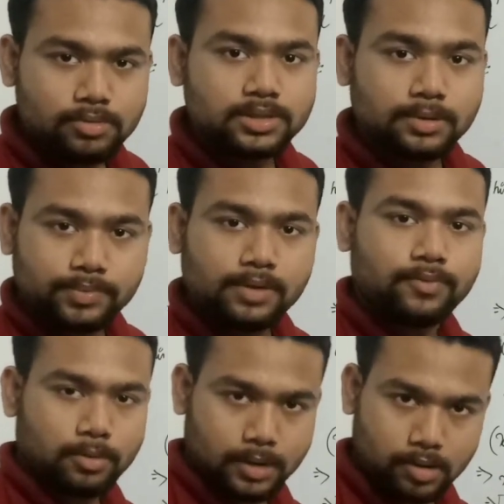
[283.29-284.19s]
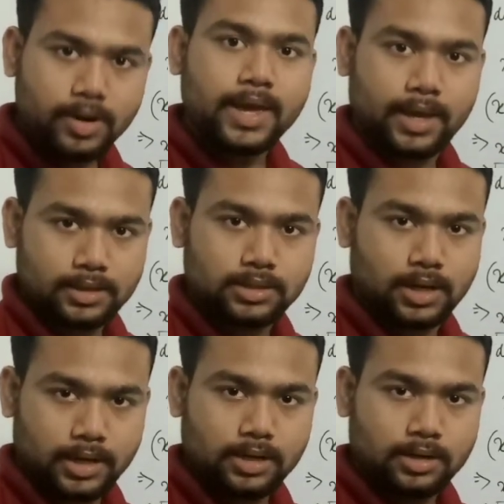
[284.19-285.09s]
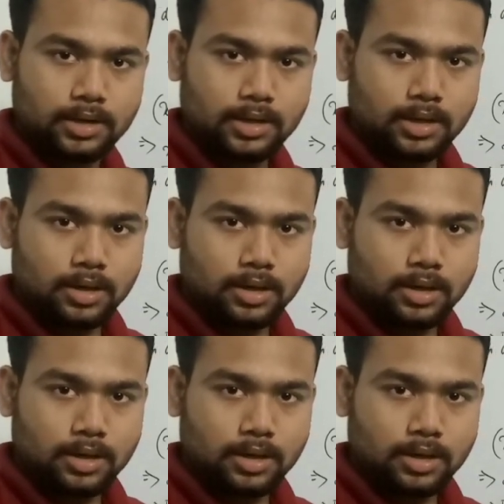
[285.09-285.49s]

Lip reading: We will subtract from our age. Got it?